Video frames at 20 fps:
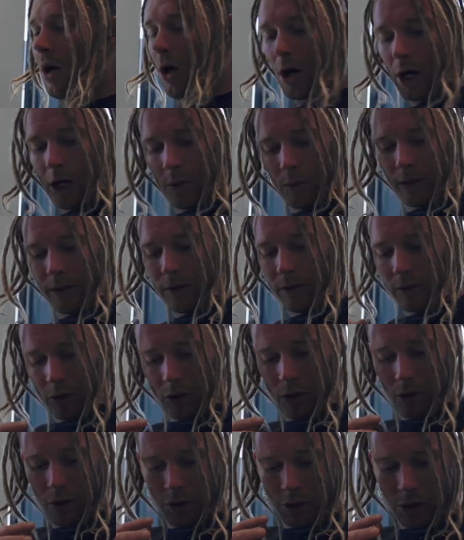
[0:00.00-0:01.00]
I would,
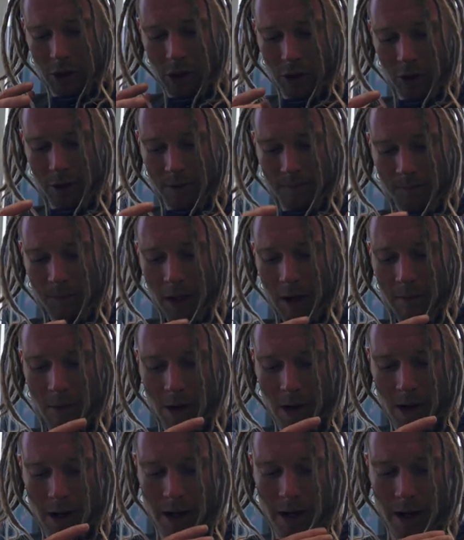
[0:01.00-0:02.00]
no joke,
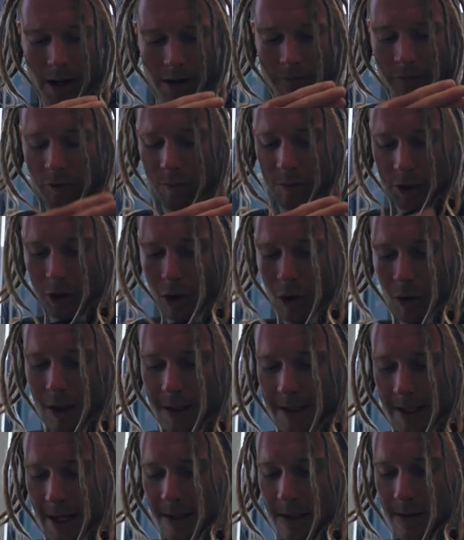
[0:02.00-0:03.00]
from shoulder
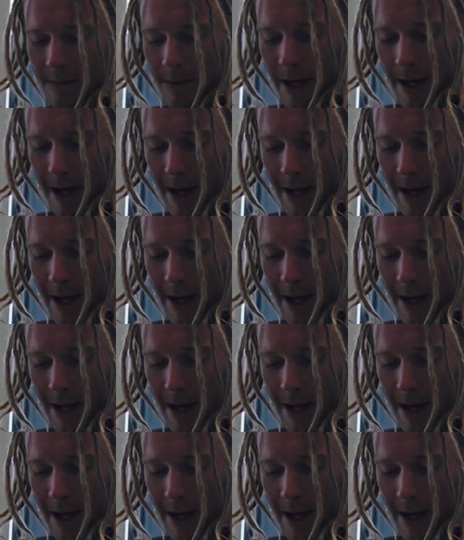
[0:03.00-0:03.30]
down to my